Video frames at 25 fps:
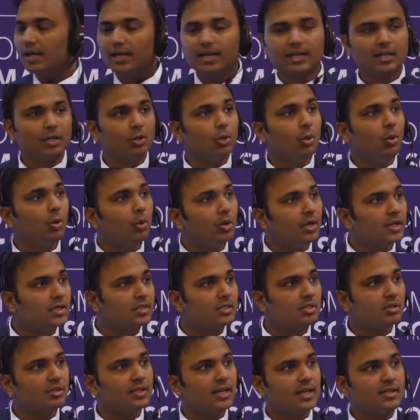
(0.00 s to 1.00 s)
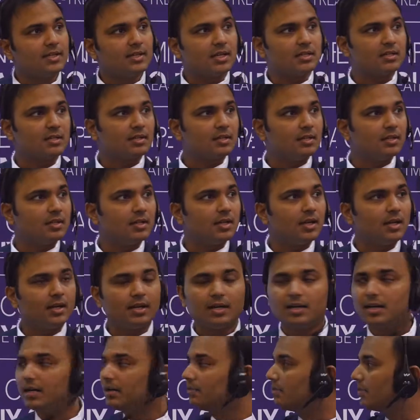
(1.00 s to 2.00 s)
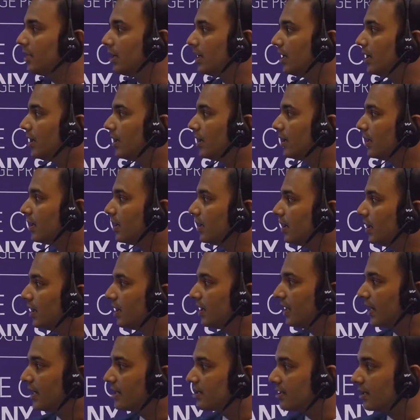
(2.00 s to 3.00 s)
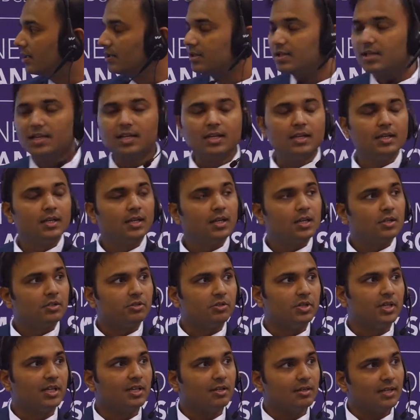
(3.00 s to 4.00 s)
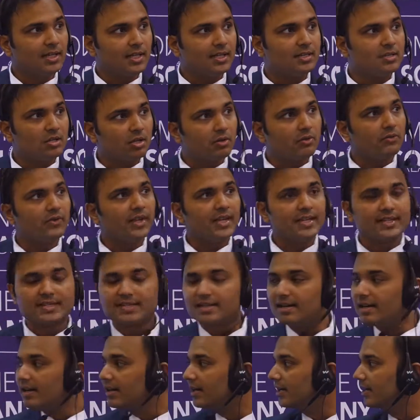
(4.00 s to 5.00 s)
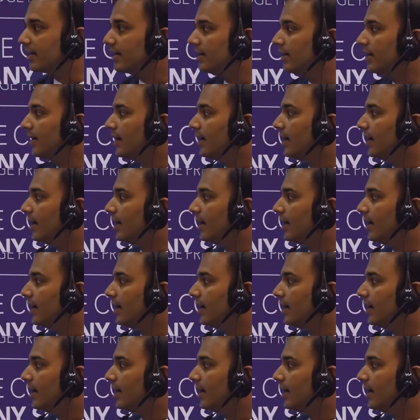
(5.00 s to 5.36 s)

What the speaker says: It lowers your digestion HRT, increase your VSR.